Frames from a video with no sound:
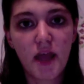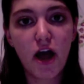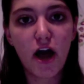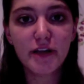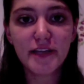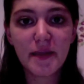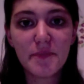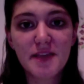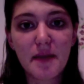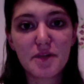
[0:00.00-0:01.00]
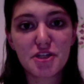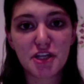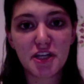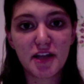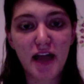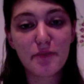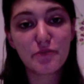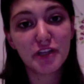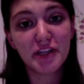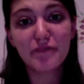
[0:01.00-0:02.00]
On campus at Michigan, I'm
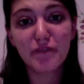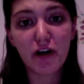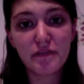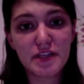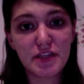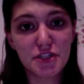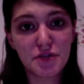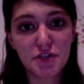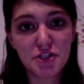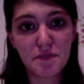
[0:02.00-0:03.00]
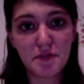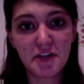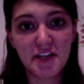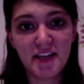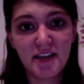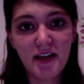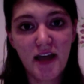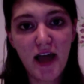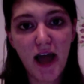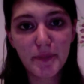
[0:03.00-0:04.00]
really involved in the Jewish community.
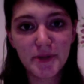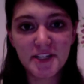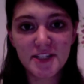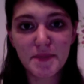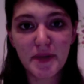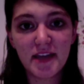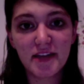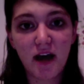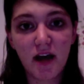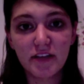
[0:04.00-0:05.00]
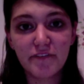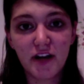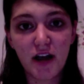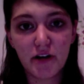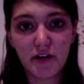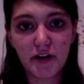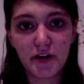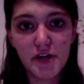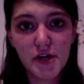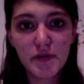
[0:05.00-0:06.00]
I participate in Challah for Hunger,
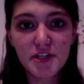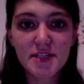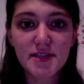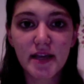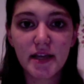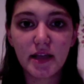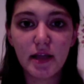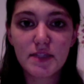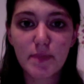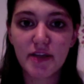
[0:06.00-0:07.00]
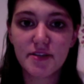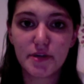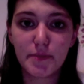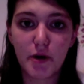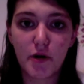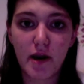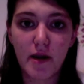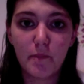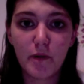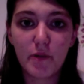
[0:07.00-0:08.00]
which is a Hillel-sponsored
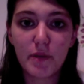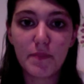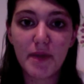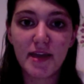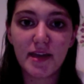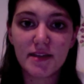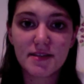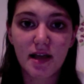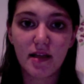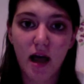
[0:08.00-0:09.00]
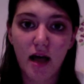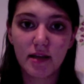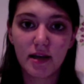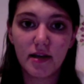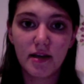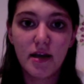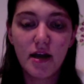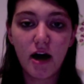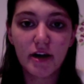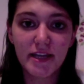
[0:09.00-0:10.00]
program where we bake and sell challah
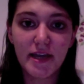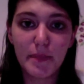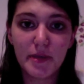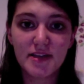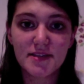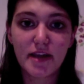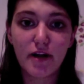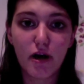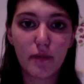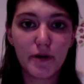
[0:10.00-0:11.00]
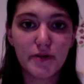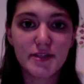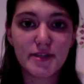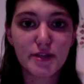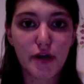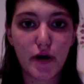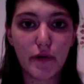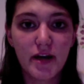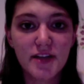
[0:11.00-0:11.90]
on campus, and all proceeds go to